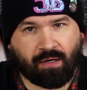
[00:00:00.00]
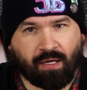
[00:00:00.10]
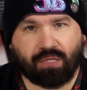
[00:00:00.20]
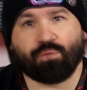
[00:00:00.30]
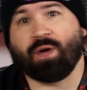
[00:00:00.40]

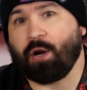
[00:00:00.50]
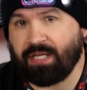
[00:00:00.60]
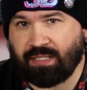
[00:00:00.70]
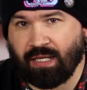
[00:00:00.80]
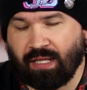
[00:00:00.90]
It's very
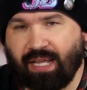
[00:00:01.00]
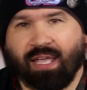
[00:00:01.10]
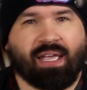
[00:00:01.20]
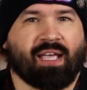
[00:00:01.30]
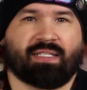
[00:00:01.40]
silly.
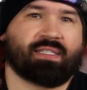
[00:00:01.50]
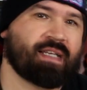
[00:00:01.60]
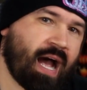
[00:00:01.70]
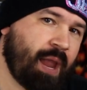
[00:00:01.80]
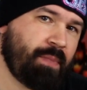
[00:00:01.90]
It's a
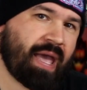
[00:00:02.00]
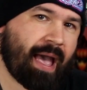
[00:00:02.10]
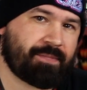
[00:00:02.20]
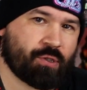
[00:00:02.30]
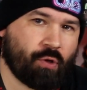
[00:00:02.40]
time
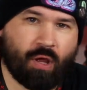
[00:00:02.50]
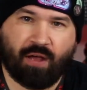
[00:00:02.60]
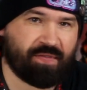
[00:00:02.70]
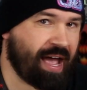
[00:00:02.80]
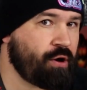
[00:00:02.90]
capsule
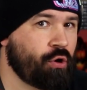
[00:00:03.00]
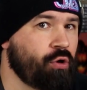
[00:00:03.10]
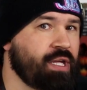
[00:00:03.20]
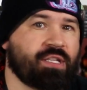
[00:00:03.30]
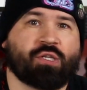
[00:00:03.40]
of that
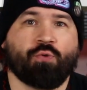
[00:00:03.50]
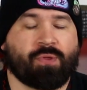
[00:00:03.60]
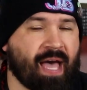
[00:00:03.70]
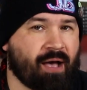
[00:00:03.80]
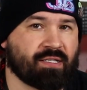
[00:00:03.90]
early
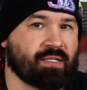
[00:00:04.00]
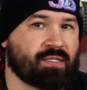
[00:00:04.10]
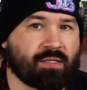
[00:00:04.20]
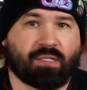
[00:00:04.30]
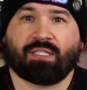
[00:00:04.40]

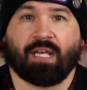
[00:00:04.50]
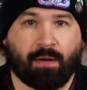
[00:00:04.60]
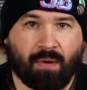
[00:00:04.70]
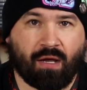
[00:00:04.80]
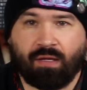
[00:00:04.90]
2000s
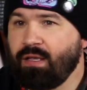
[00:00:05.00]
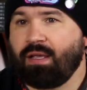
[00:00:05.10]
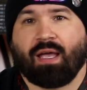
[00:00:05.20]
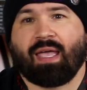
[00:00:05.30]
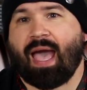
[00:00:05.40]
cinema,
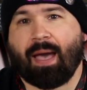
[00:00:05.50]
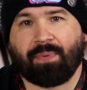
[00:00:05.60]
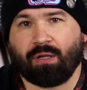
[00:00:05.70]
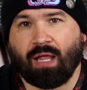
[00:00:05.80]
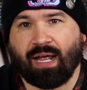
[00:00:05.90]

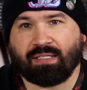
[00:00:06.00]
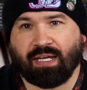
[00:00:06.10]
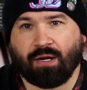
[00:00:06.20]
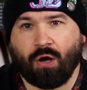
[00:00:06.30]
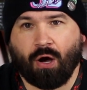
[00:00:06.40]

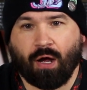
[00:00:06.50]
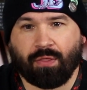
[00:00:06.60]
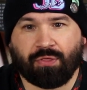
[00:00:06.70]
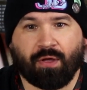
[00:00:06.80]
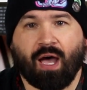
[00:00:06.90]
capitalizing
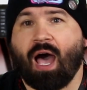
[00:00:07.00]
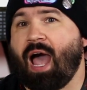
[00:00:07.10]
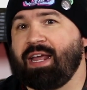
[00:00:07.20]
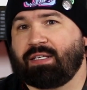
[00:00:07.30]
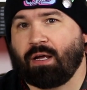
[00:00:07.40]
on the
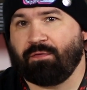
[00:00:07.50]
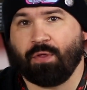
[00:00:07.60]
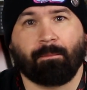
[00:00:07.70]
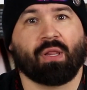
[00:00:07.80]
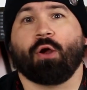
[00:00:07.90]
height of
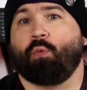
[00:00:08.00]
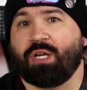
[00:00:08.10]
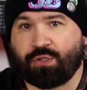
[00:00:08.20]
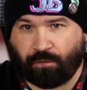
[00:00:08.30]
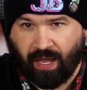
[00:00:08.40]
the Blair
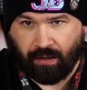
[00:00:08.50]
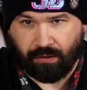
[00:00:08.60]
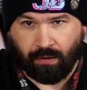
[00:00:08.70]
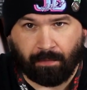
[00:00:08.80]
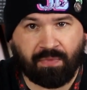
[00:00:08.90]
Witch
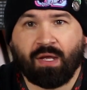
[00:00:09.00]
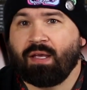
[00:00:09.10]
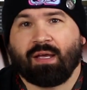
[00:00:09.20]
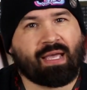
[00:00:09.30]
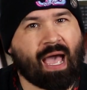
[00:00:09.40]
fandom,
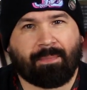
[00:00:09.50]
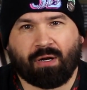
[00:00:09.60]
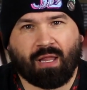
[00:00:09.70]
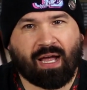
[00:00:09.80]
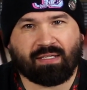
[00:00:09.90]

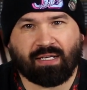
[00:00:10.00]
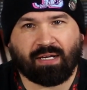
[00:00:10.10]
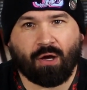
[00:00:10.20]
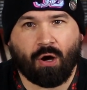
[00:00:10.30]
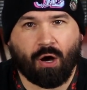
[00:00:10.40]

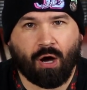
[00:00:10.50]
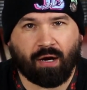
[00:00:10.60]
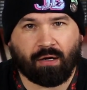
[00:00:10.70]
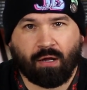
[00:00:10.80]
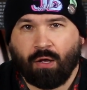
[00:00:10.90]
capitalizing on
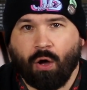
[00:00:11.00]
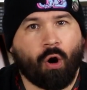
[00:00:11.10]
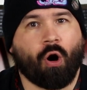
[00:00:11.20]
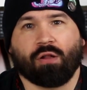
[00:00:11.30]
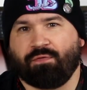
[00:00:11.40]

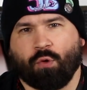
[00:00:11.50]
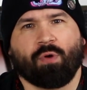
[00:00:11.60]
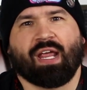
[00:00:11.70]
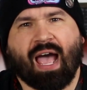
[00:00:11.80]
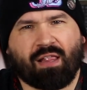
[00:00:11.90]
all of the
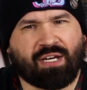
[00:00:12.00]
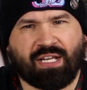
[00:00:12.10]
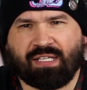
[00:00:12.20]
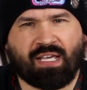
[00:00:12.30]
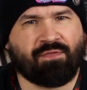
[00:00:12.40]
reality
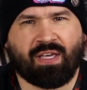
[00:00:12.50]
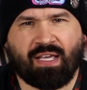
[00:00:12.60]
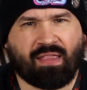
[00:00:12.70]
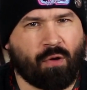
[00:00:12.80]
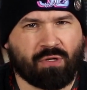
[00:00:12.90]

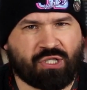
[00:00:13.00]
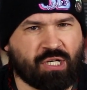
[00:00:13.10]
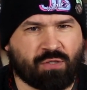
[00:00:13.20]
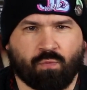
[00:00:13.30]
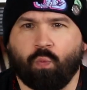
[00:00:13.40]
TV that was
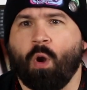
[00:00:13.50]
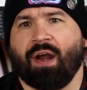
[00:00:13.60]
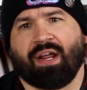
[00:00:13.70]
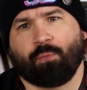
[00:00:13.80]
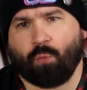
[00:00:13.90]
just
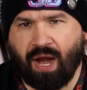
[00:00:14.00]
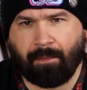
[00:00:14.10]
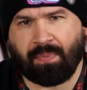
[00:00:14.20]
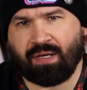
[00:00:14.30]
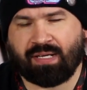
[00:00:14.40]
running
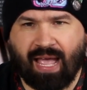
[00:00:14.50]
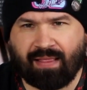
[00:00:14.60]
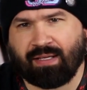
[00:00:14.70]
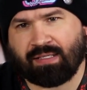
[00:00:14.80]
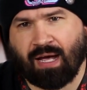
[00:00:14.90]
rampant
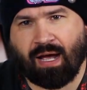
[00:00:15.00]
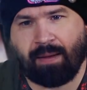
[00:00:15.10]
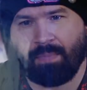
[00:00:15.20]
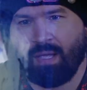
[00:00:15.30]
at the time.